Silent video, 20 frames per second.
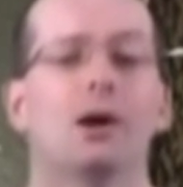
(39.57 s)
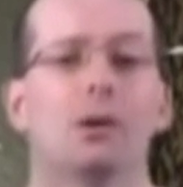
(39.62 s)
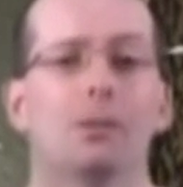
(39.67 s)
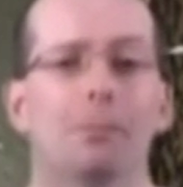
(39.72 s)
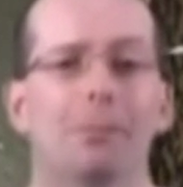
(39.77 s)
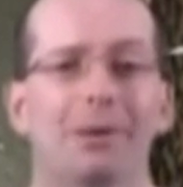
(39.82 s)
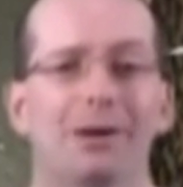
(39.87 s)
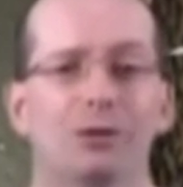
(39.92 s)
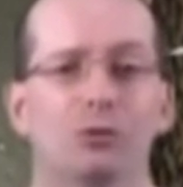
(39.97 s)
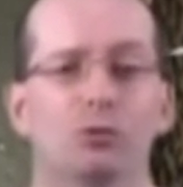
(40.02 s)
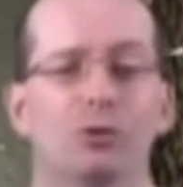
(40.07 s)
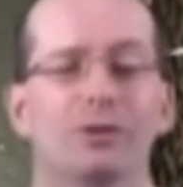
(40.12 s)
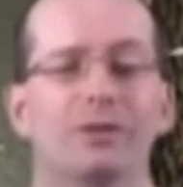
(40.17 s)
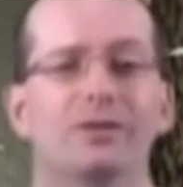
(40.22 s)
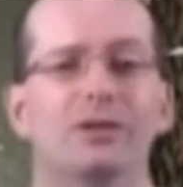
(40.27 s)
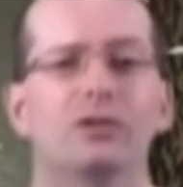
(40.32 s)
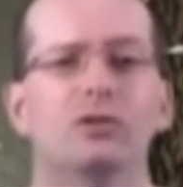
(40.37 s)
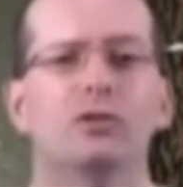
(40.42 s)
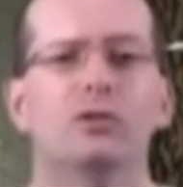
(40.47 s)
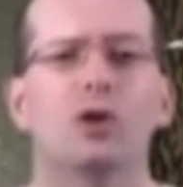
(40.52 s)
but
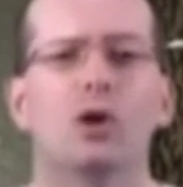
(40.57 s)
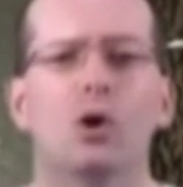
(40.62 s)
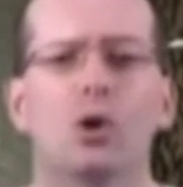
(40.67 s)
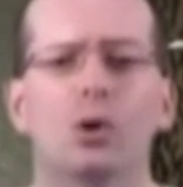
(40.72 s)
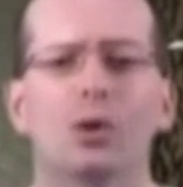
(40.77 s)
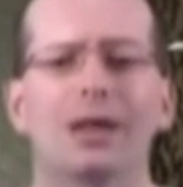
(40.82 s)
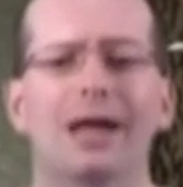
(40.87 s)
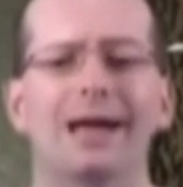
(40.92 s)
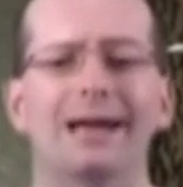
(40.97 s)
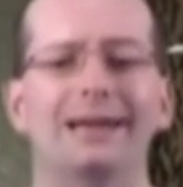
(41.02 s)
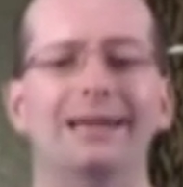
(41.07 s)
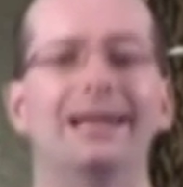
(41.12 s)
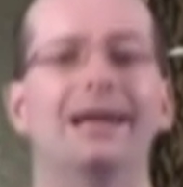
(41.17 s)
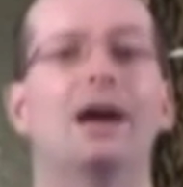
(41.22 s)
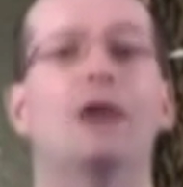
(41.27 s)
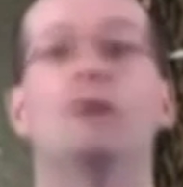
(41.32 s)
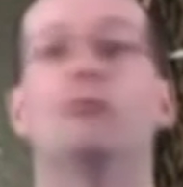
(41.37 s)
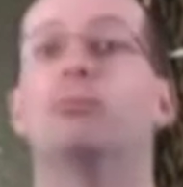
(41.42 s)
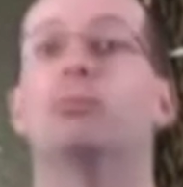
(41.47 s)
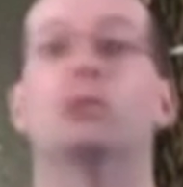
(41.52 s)
revisit the whole idea
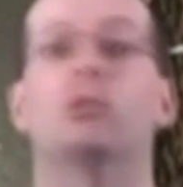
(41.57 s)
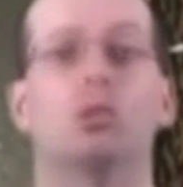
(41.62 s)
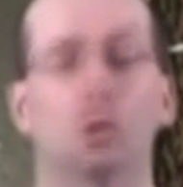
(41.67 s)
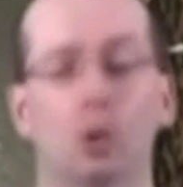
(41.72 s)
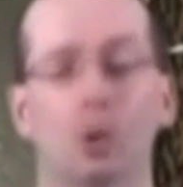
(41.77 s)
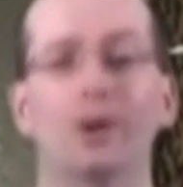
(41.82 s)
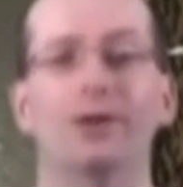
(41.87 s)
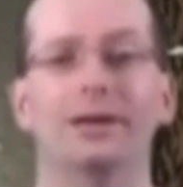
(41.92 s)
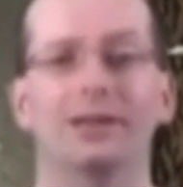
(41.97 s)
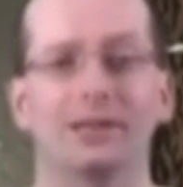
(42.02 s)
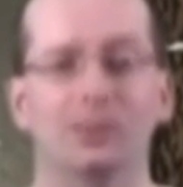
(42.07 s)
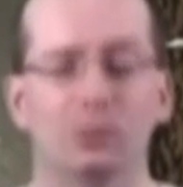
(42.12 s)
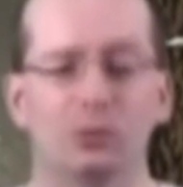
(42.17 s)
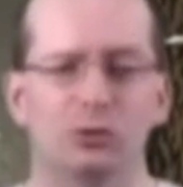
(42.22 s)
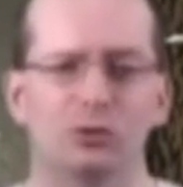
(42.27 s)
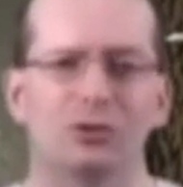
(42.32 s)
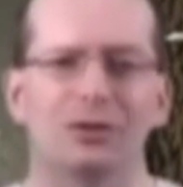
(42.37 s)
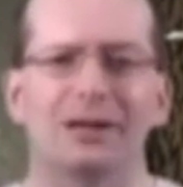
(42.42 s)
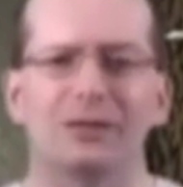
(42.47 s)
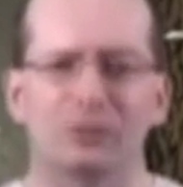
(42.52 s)
of ploidy,
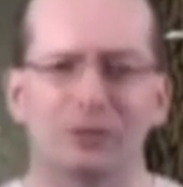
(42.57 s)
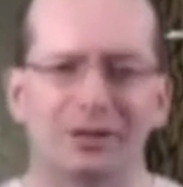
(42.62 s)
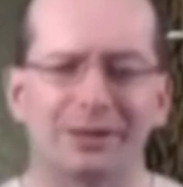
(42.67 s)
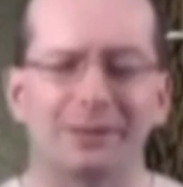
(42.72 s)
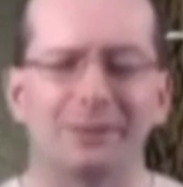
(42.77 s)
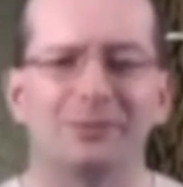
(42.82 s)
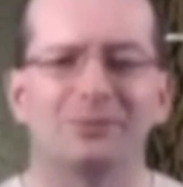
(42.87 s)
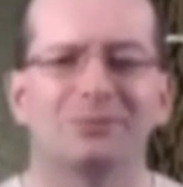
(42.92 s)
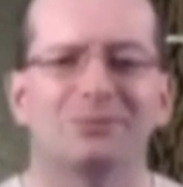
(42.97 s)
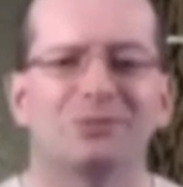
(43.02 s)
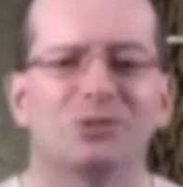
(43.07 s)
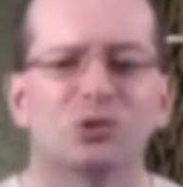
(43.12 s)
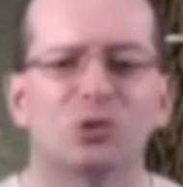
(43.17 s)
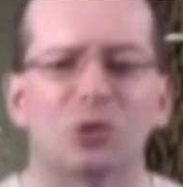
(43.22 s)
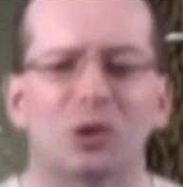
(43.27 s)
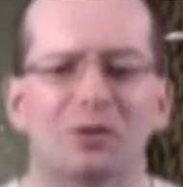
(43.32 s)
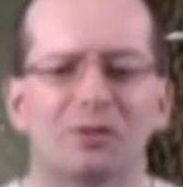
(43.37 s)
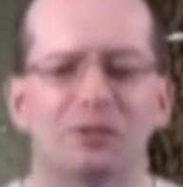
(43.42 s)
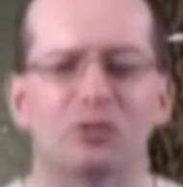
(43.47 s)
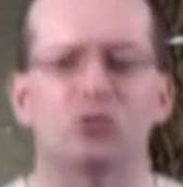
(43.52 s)
which sounds like a
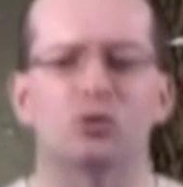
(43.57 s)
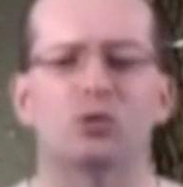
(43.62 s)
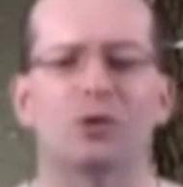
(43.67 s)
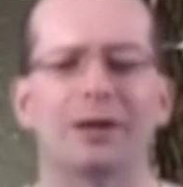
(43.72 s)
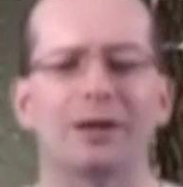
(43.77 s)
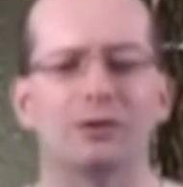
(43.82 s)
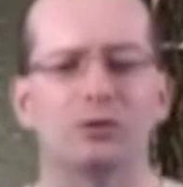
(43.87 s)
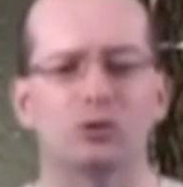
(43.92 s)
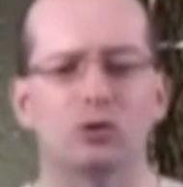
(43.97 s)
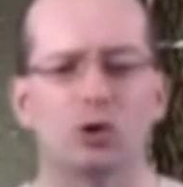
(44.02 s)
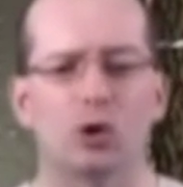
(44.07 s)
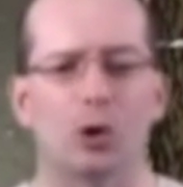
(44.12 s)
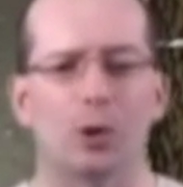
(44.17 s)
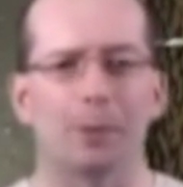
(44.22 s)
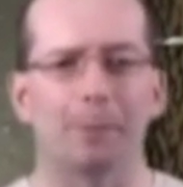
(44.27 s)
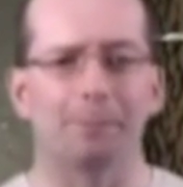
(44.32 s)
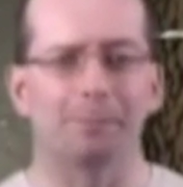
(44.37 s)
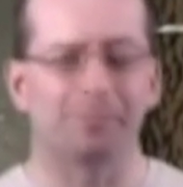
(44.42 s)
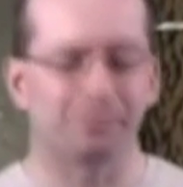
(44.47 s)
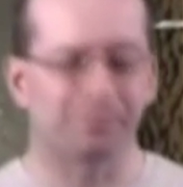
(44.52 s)
sort of a strange term.